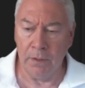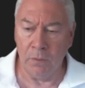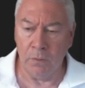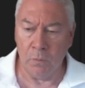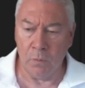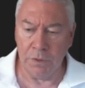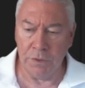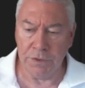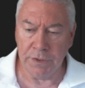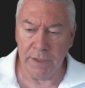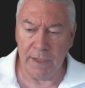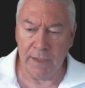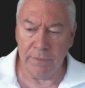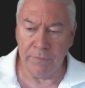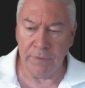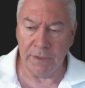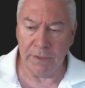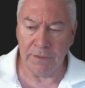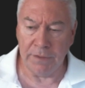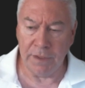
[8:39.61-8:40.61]
Once I have
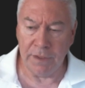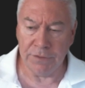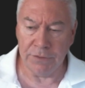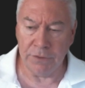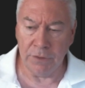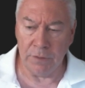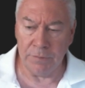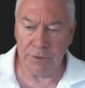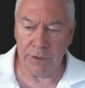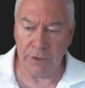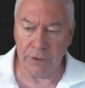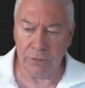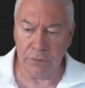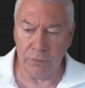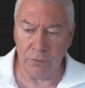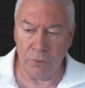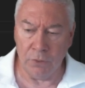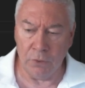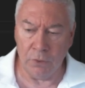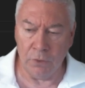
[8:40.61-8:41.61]
that test object,
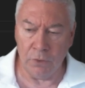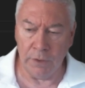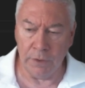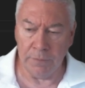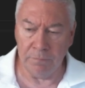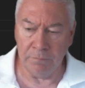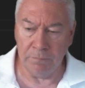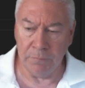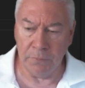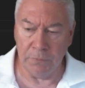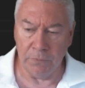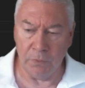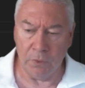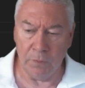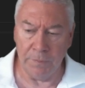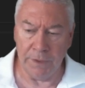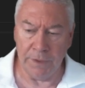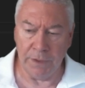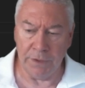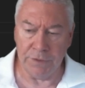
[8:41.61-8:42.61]
all I perform
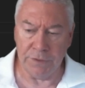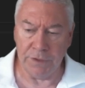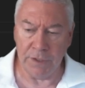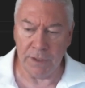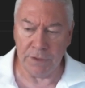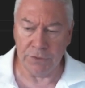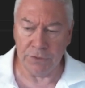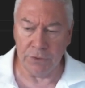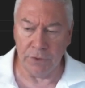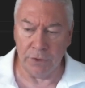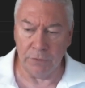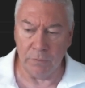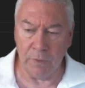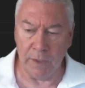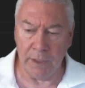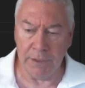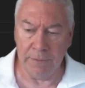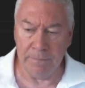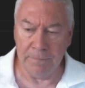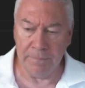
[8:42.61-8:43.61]
then is
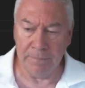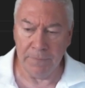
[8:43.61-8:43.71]
test.run,